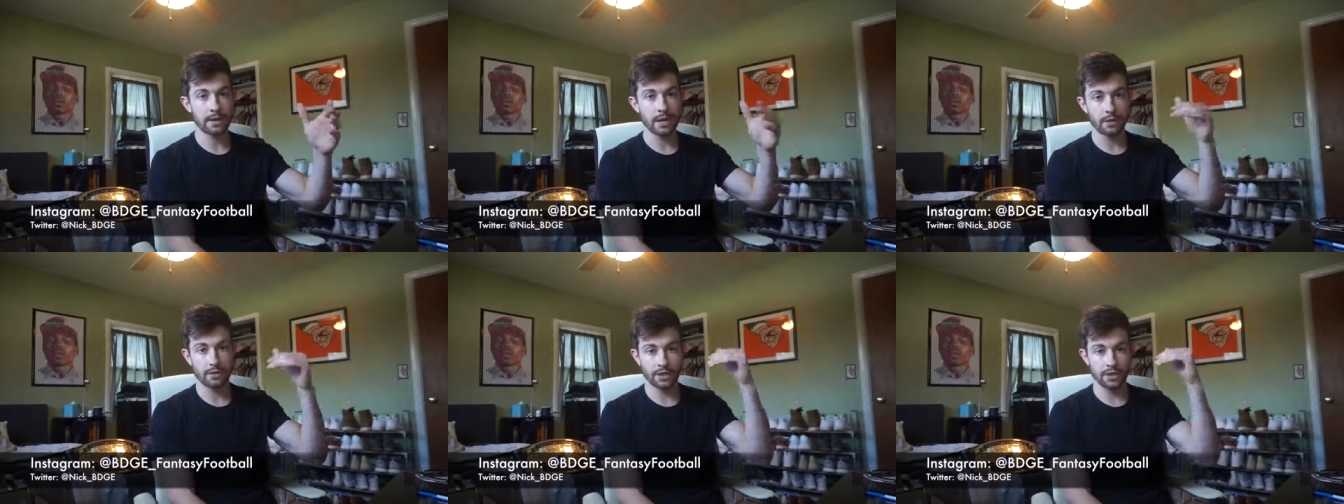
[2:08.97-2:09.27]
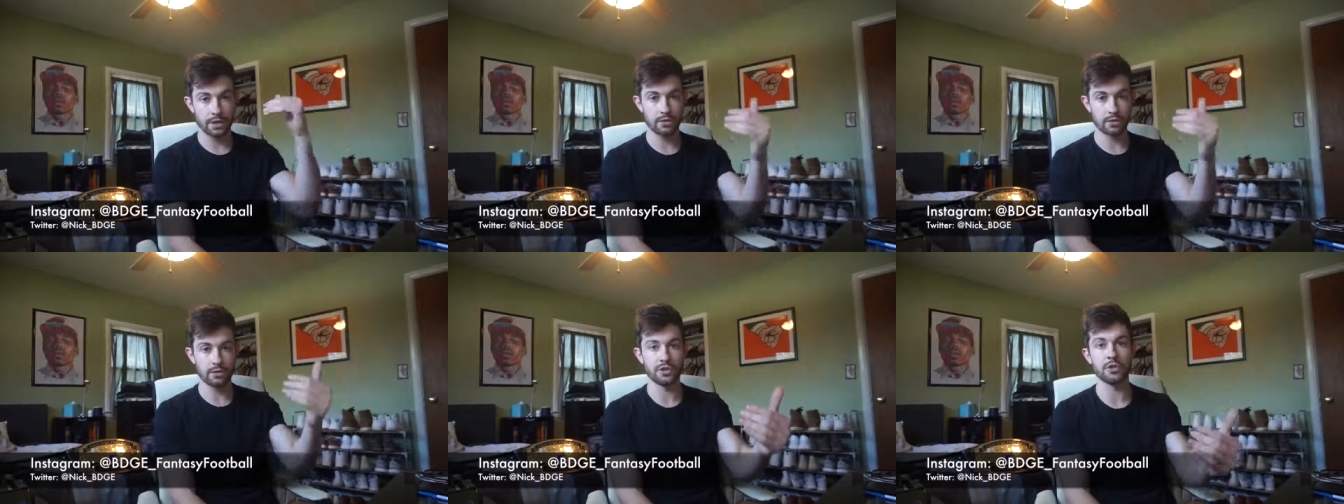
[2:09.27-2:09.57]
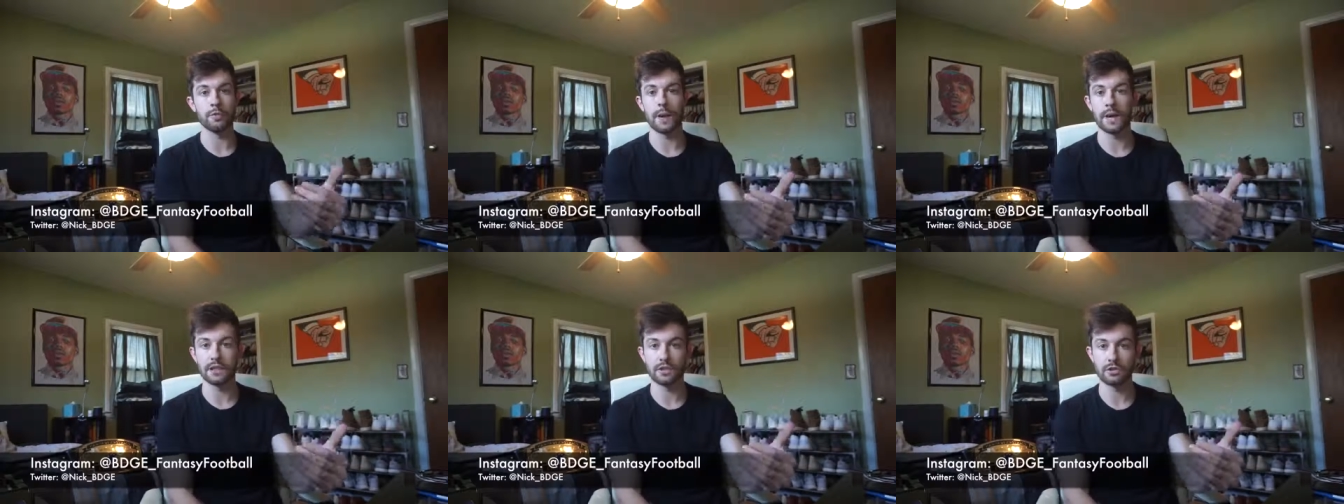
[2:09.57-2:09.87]
as soon as
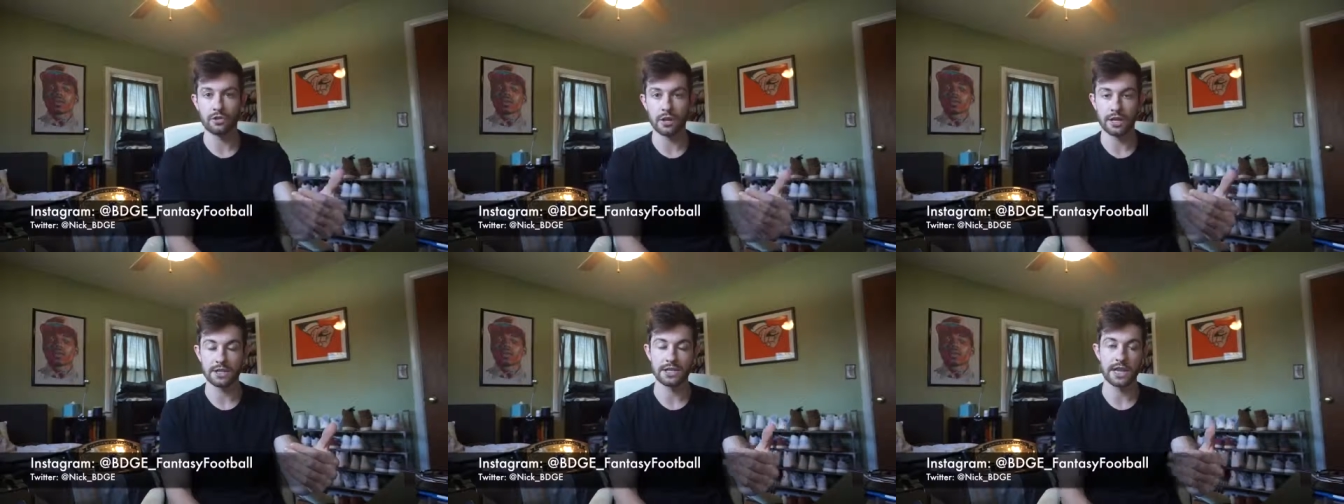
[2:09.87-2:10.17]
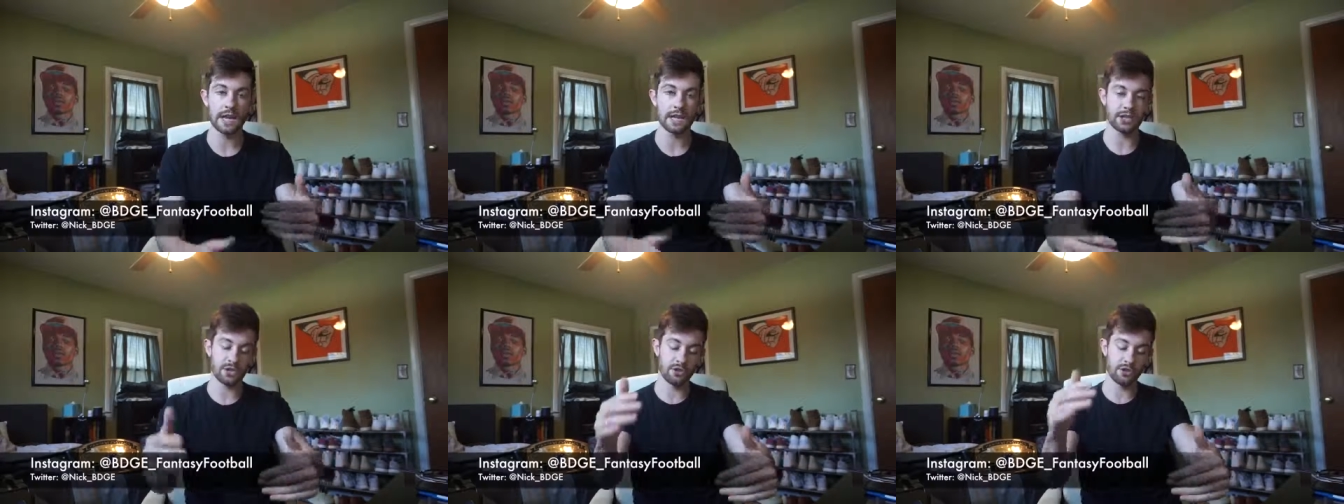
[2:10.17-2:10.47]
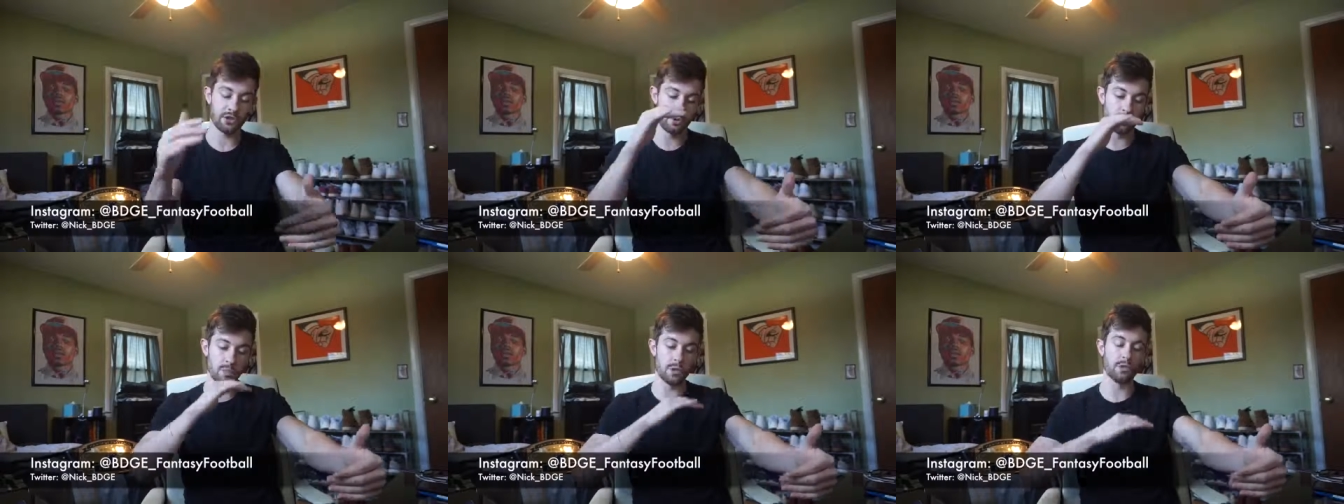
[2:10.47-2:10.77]
you make the
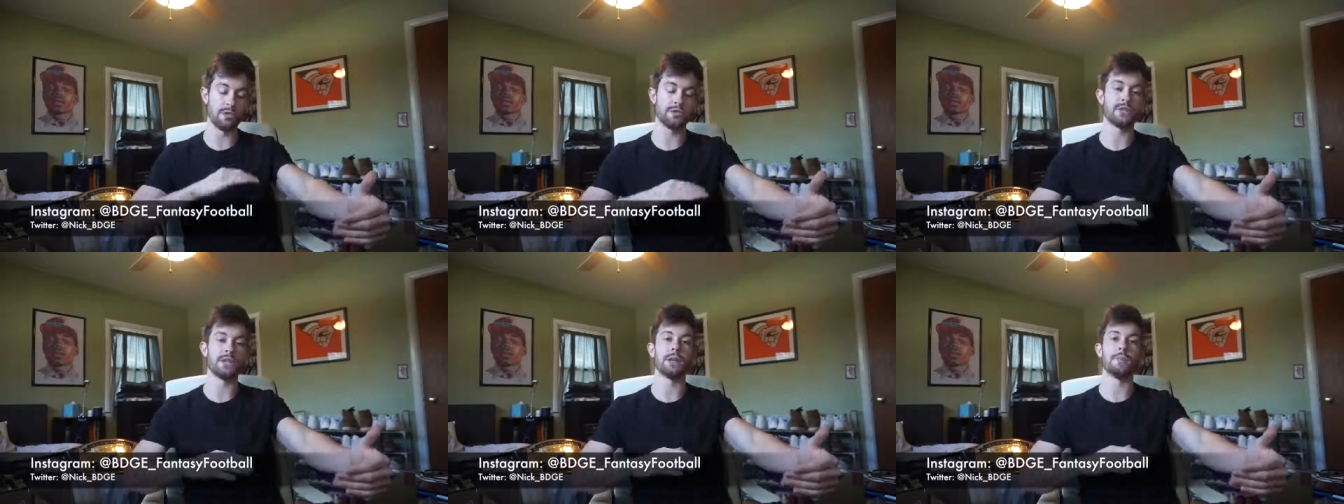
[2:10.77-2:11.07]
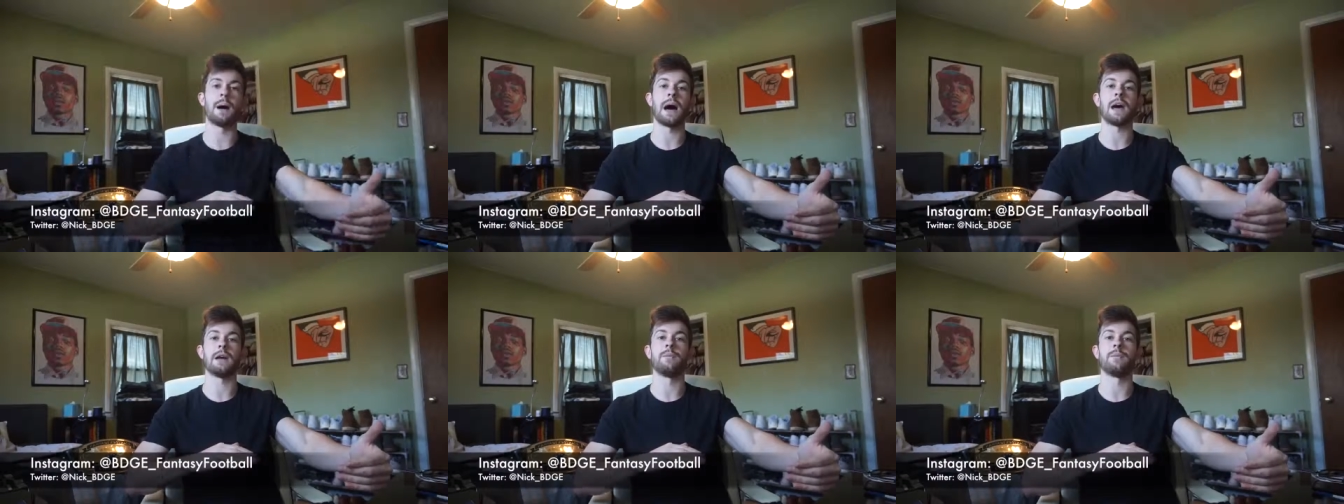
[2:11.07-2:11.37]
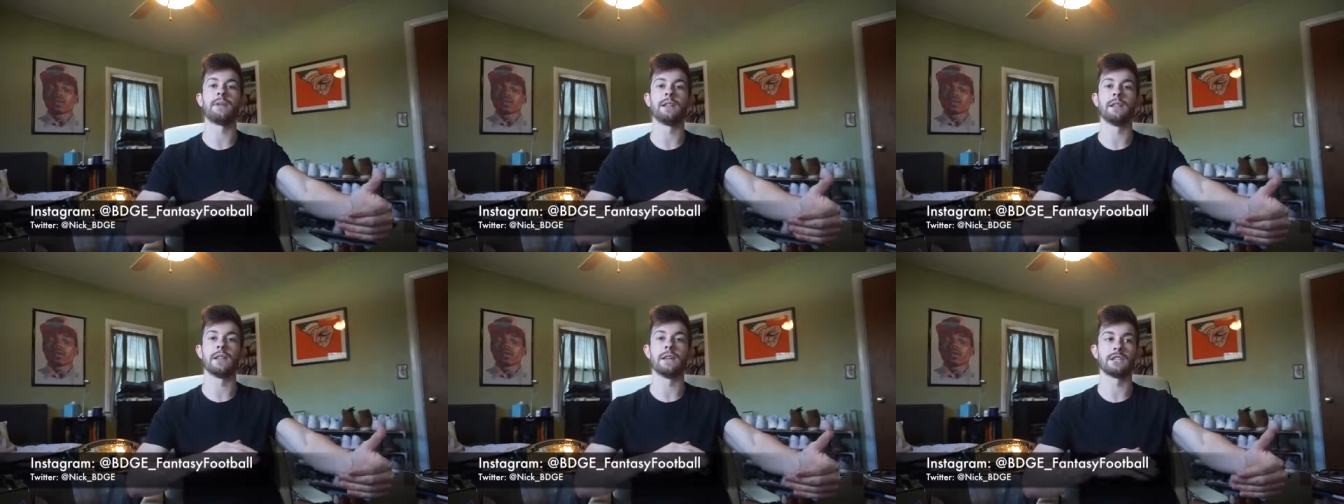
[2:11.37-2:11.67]
transaction, you move to the
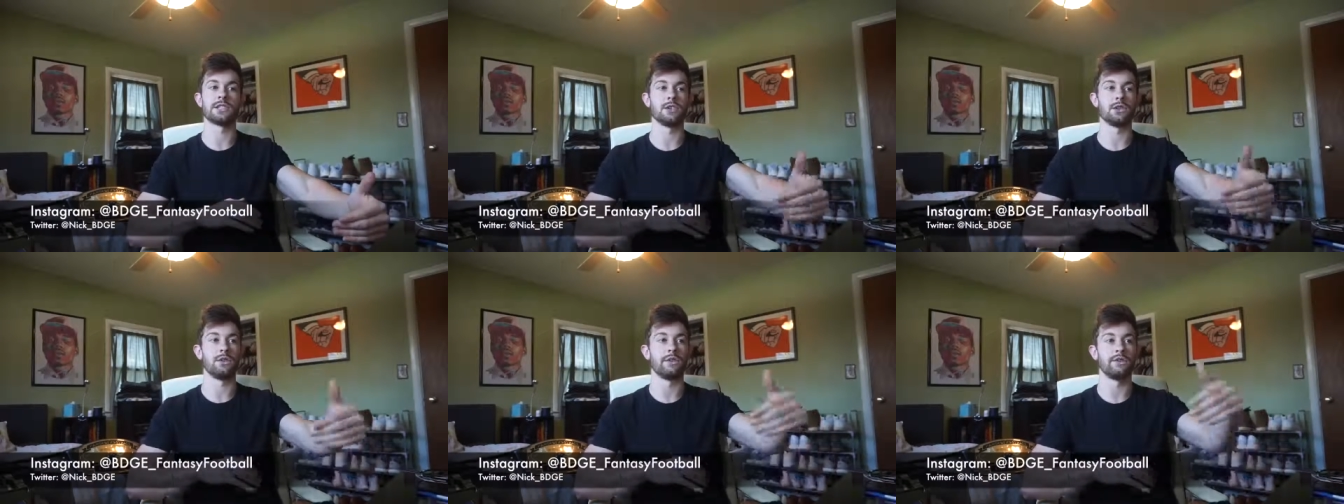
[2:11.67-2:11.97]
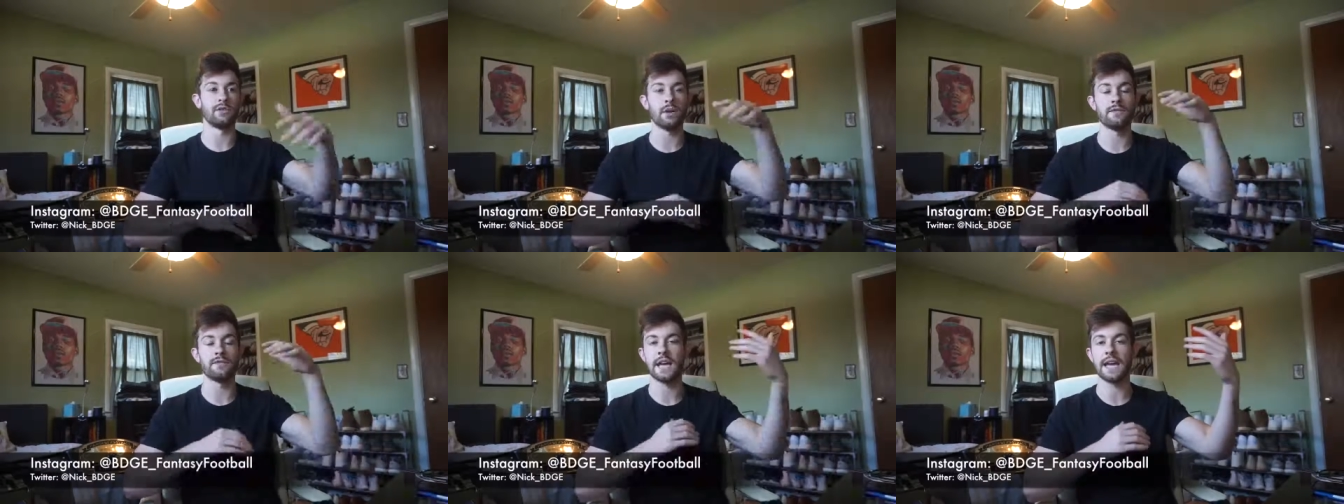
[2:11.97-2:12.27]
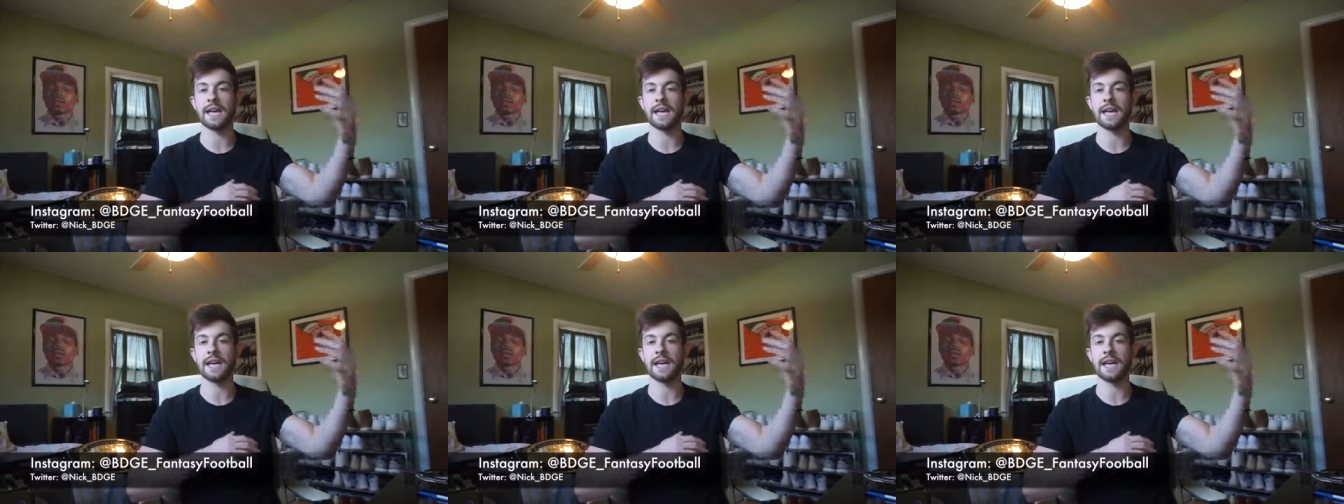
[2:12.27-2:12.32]
bottom of the list. So if you have